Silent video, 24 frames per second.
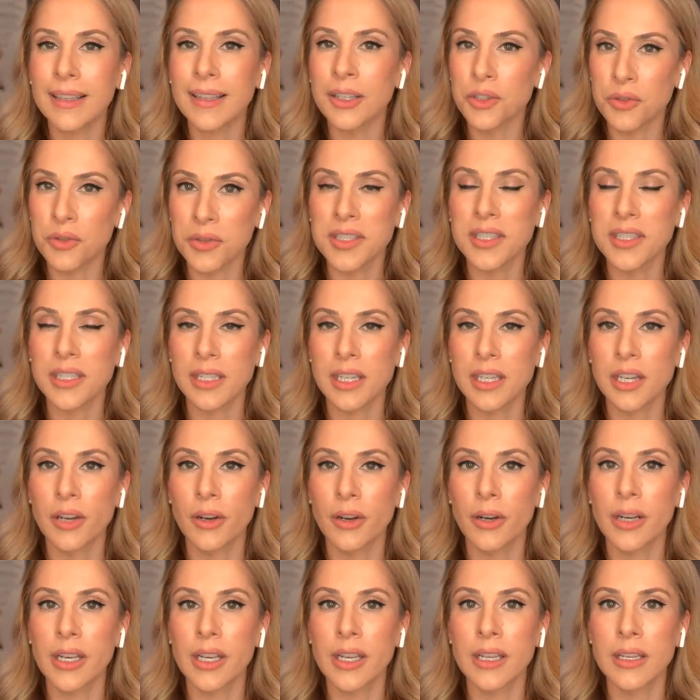interesting
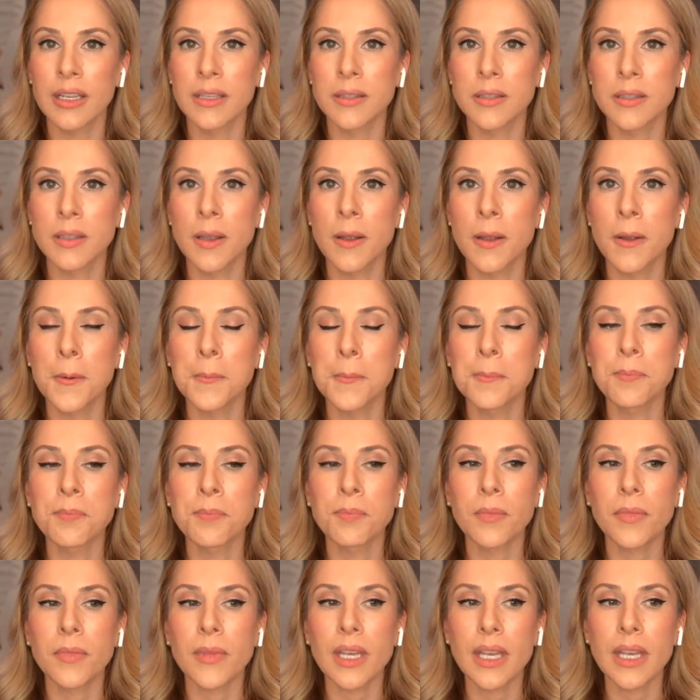here is
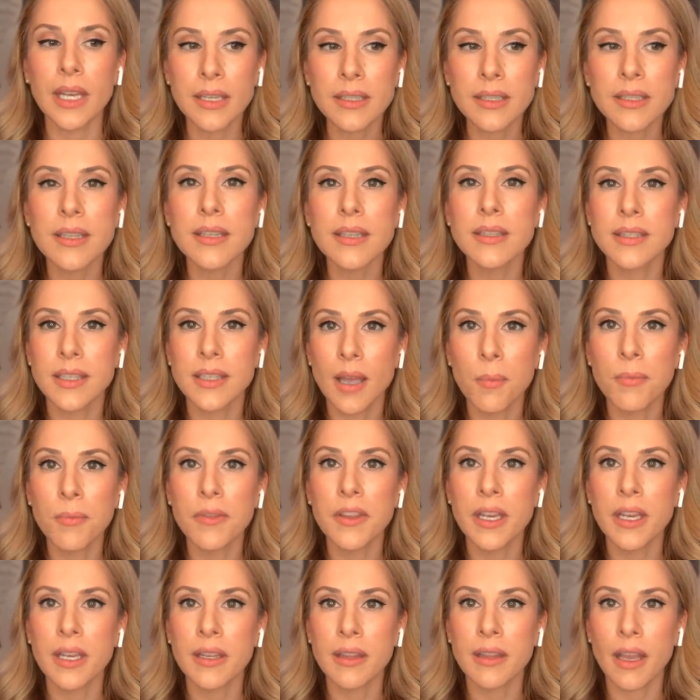is this
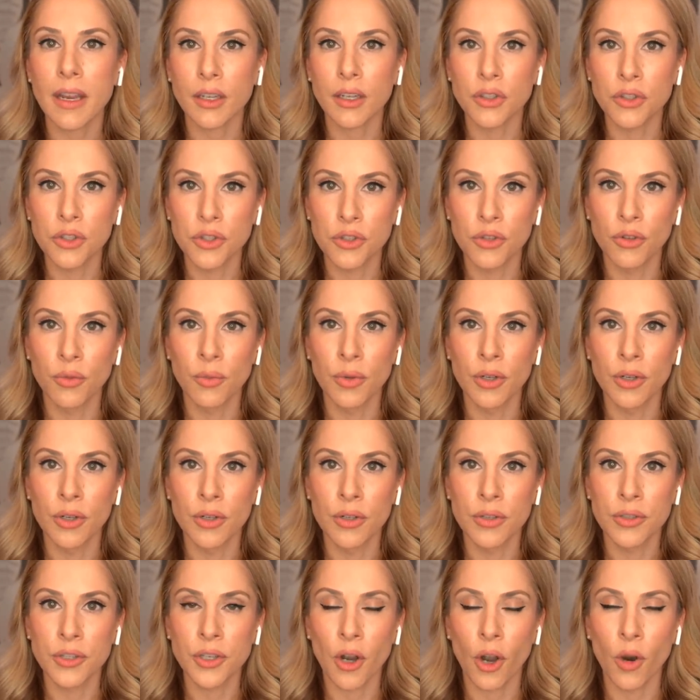something that
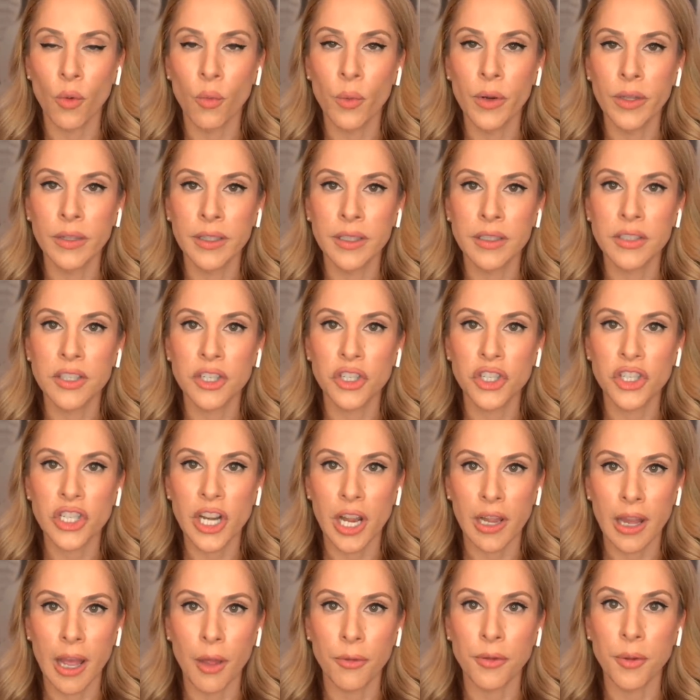consumers are willing to
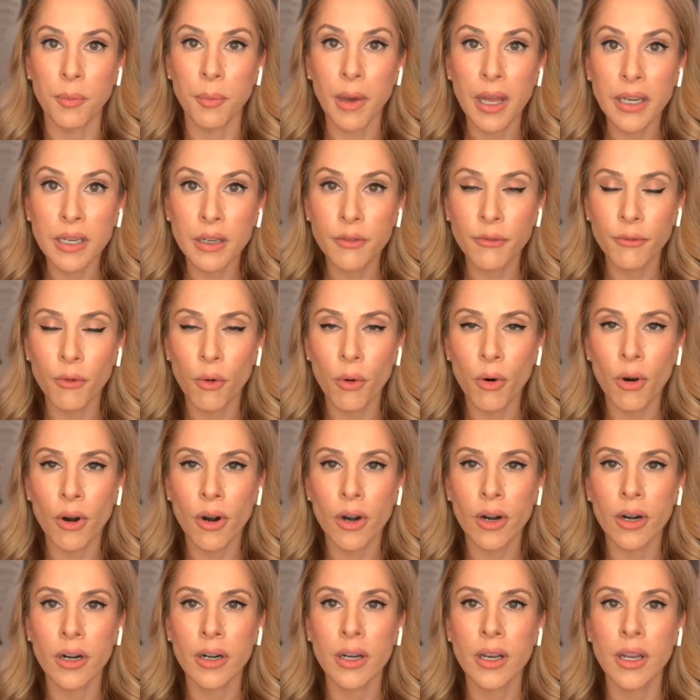shell out the money
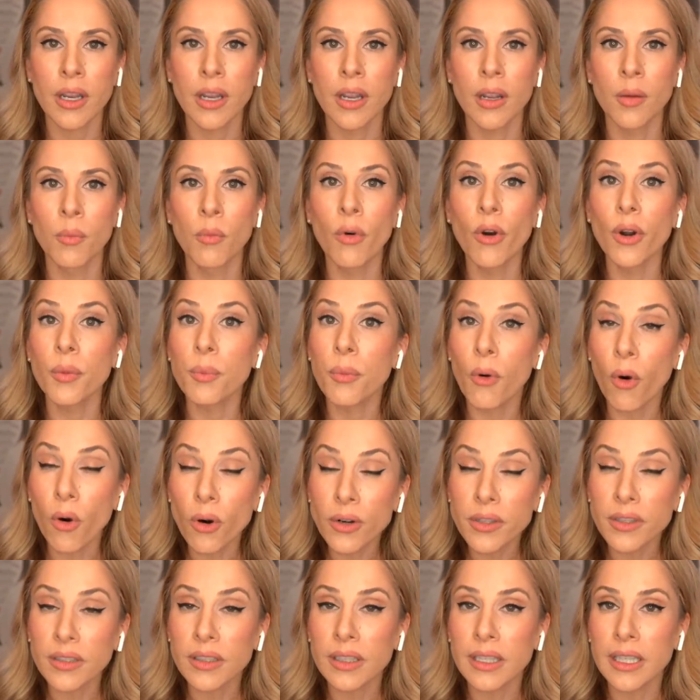for? more
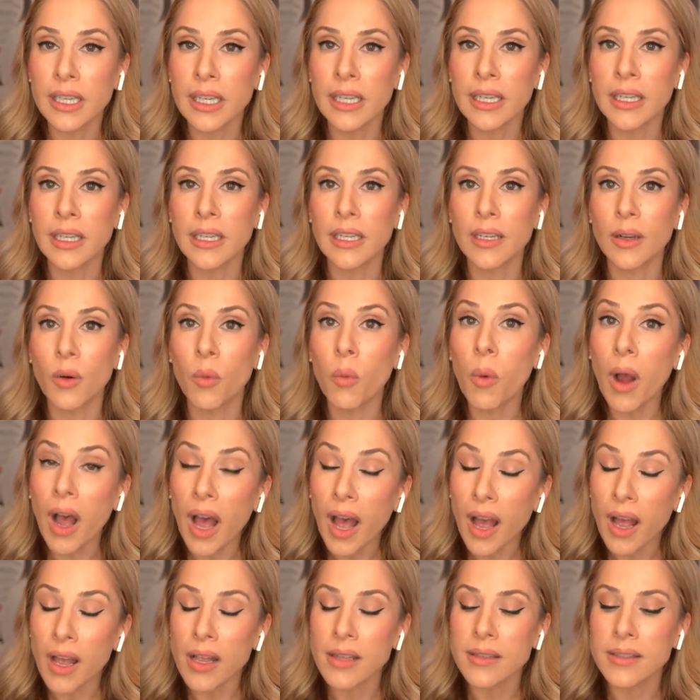importantly,
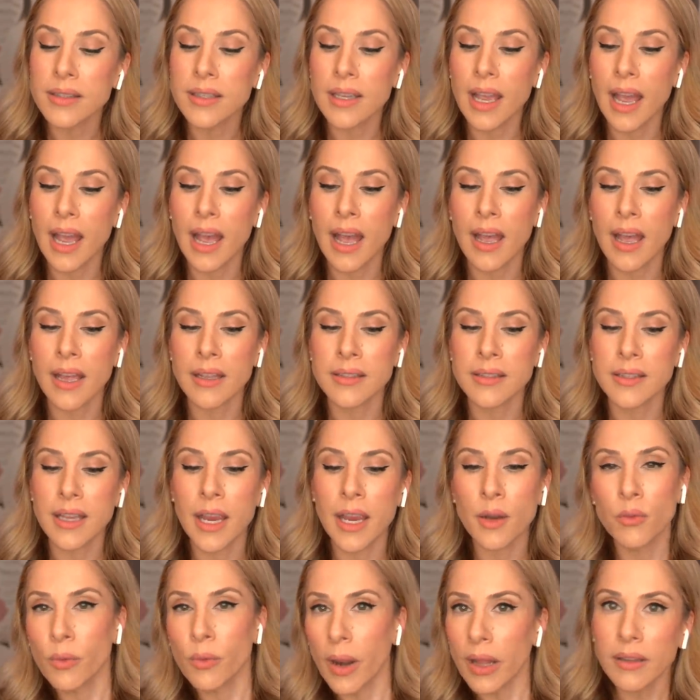Waz, as
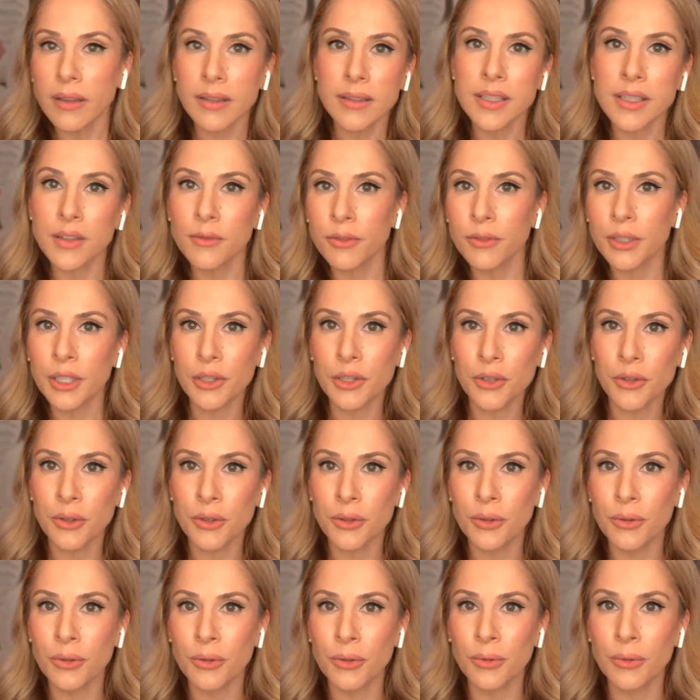a relatively
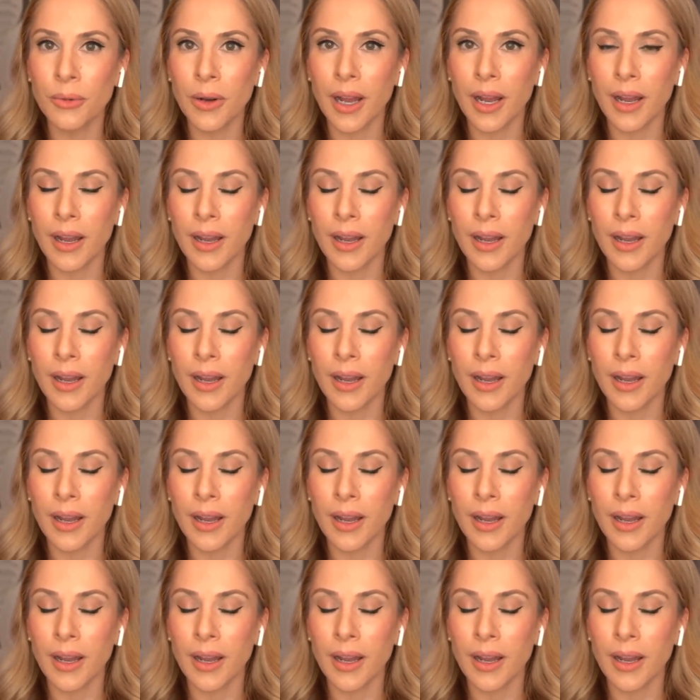new